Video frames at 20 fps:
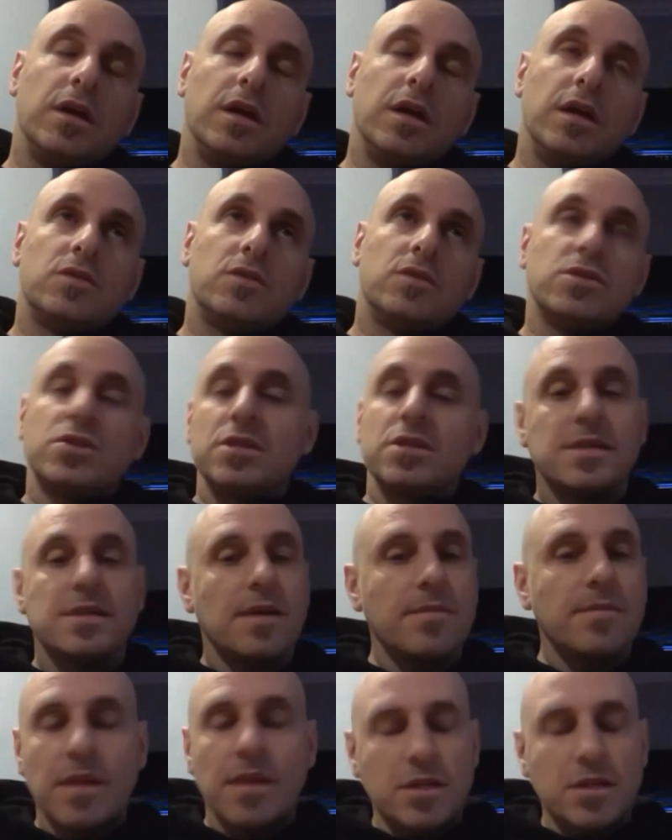it was just
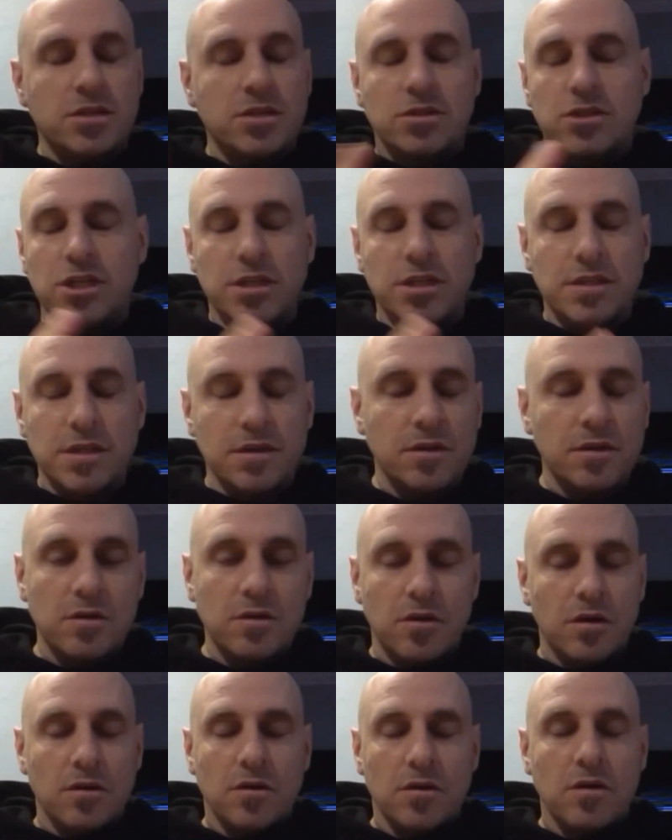something that she
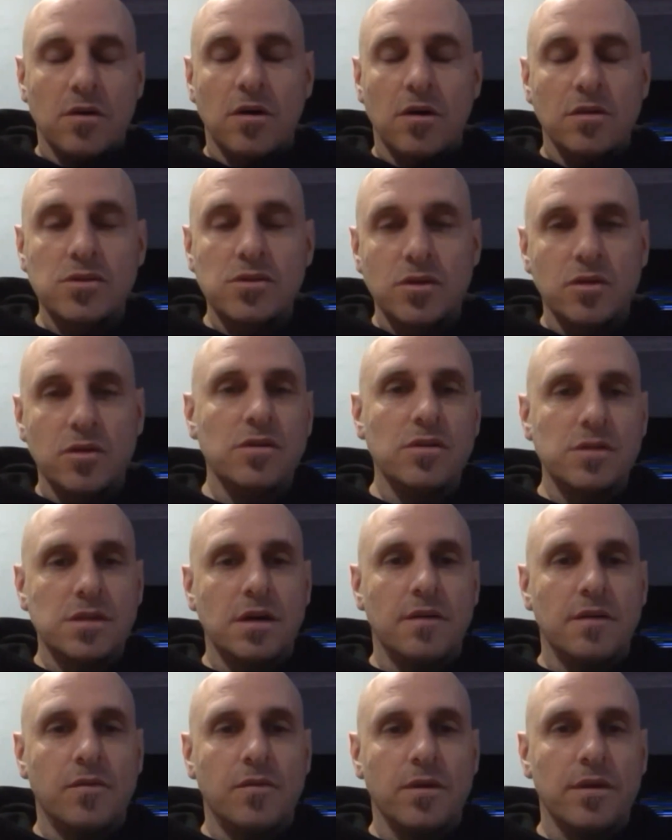didn't concern
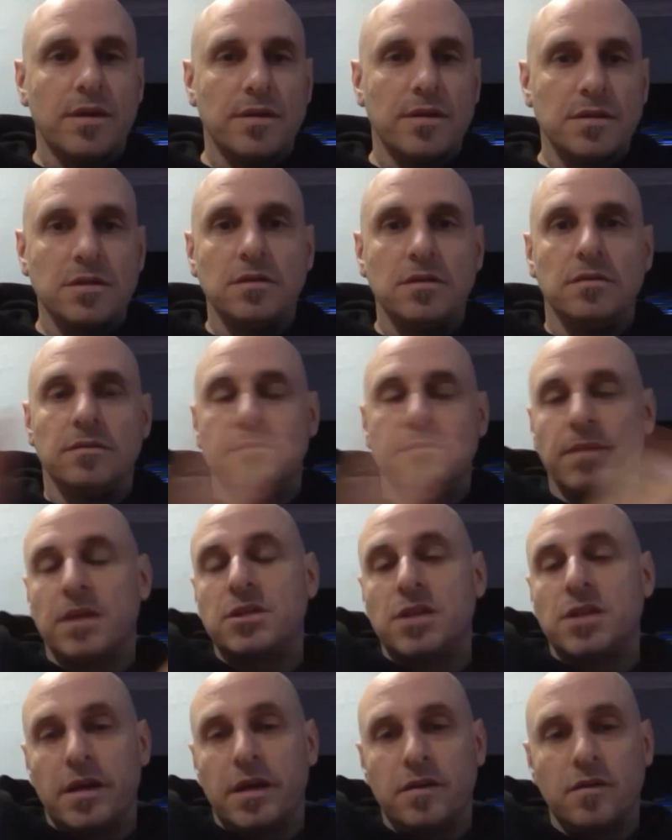herself with until
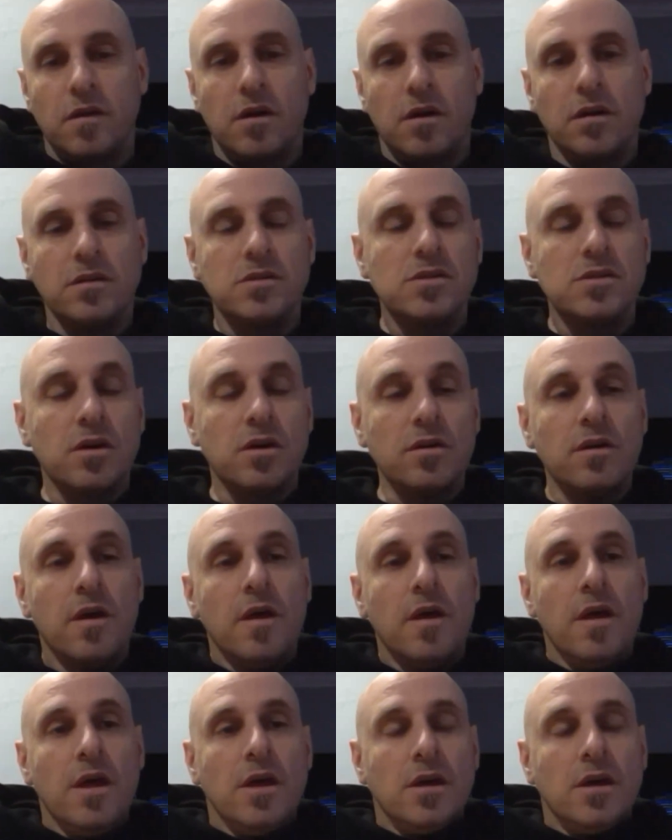much later on. So
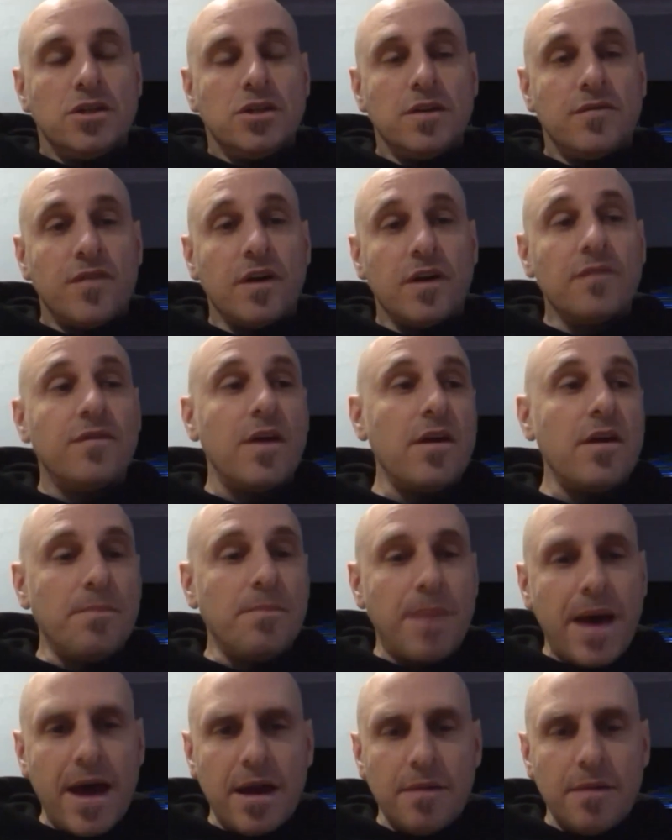she felt very
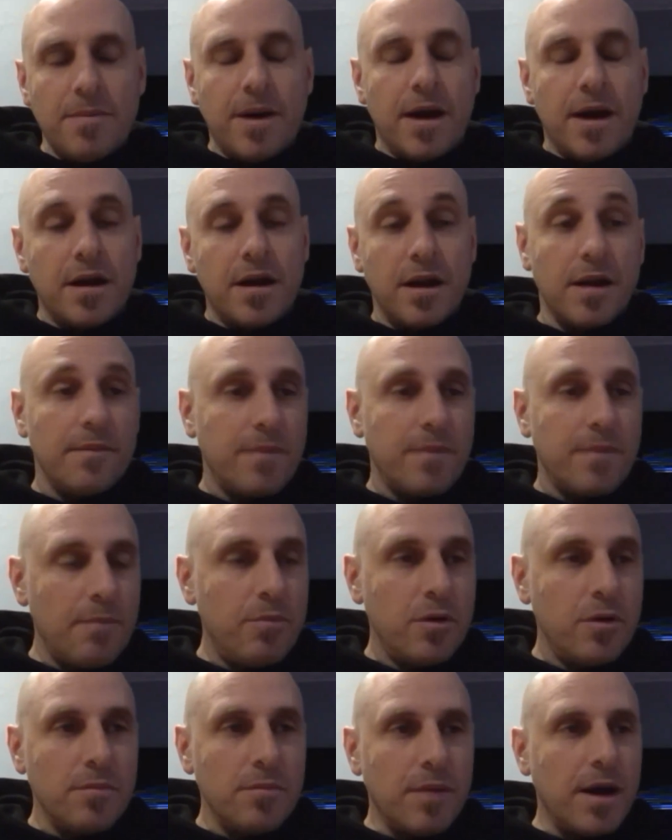bad about it, and I
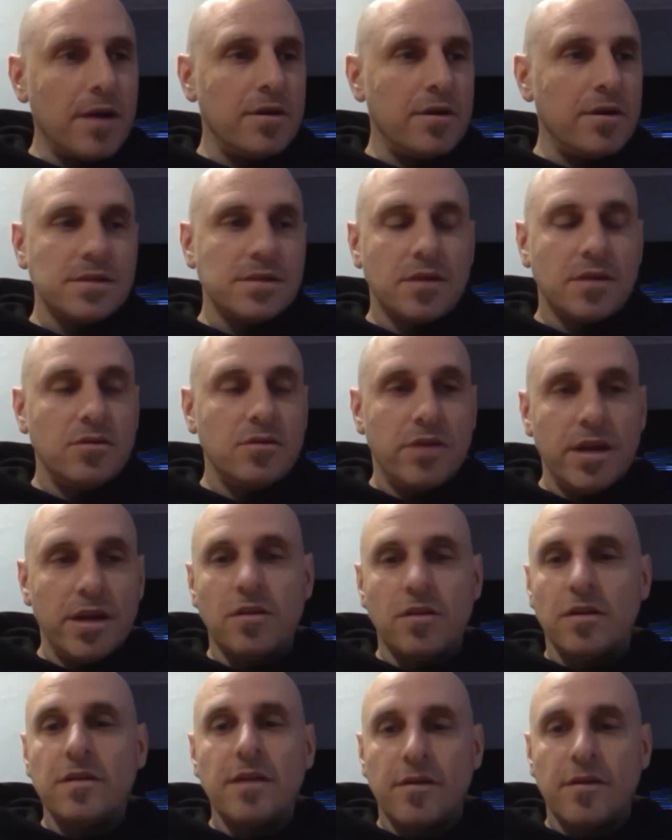put her mind saying, you really
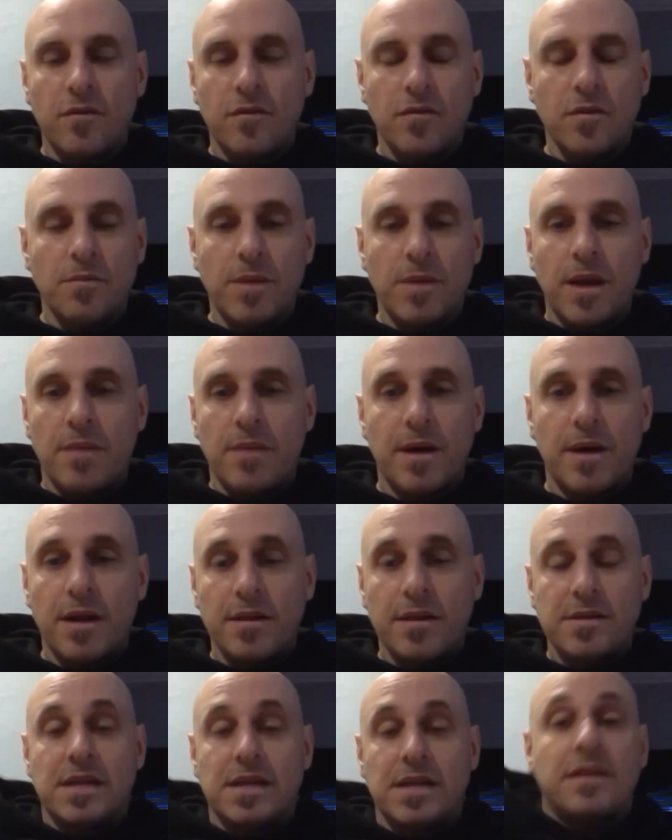didn't have to feel bad about it.
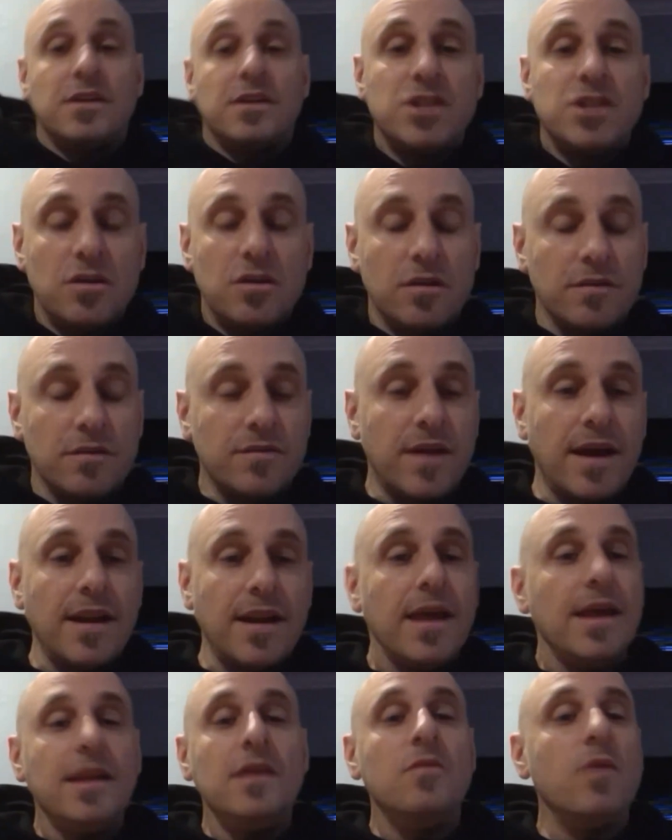There's nothing she could have done
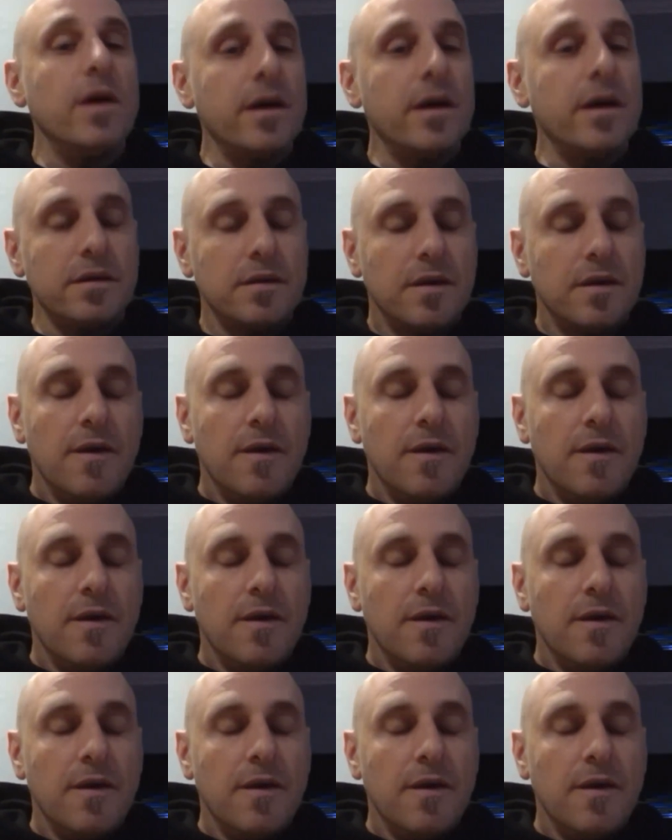anyway.